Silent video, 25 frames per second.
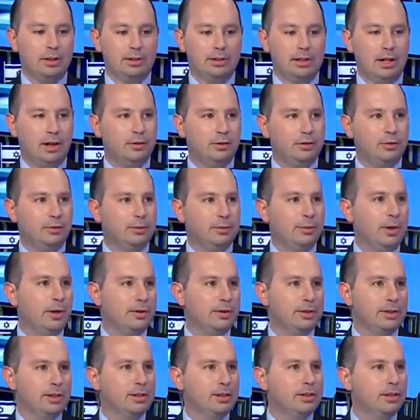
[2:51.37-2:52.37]
down to
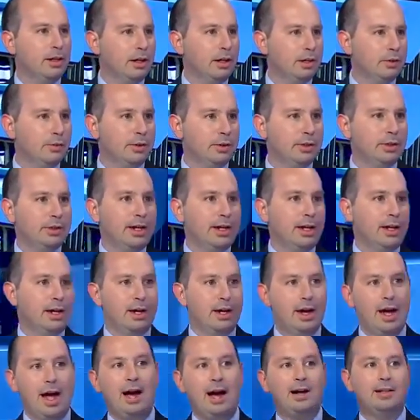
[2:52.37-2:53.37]
about 600
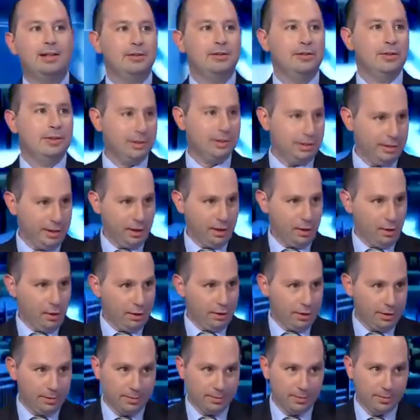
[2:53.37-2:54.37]
hacktivists, they
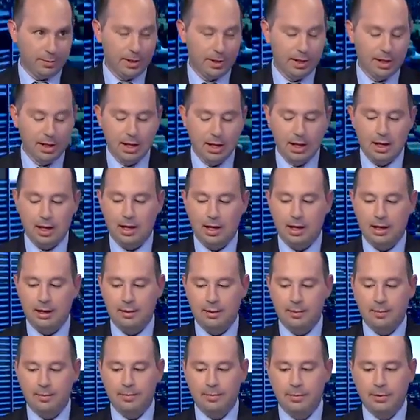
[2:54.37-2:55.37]
call them.
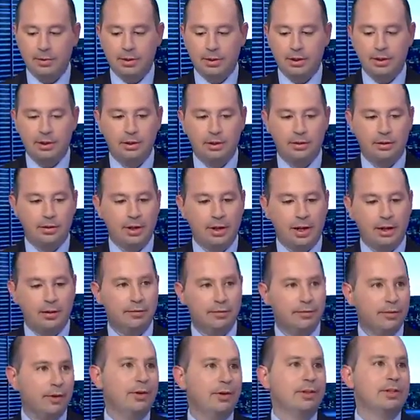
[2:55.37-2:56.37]
And they're not
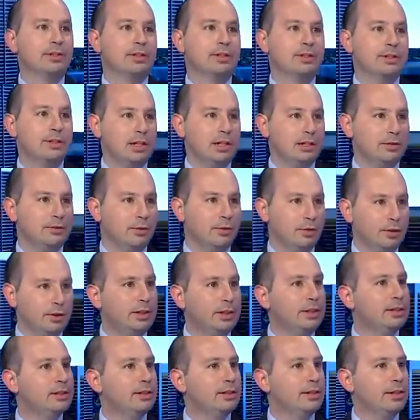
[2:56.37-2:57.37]
very successful in
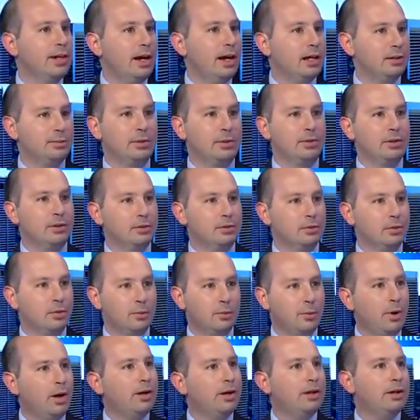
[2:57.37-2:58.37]
these attacks because
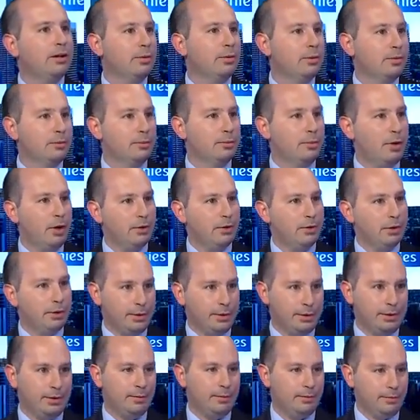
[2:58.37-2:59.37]
we're
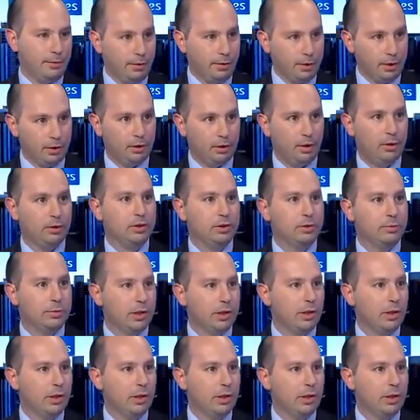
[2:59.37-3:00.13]
monitoring them very close, and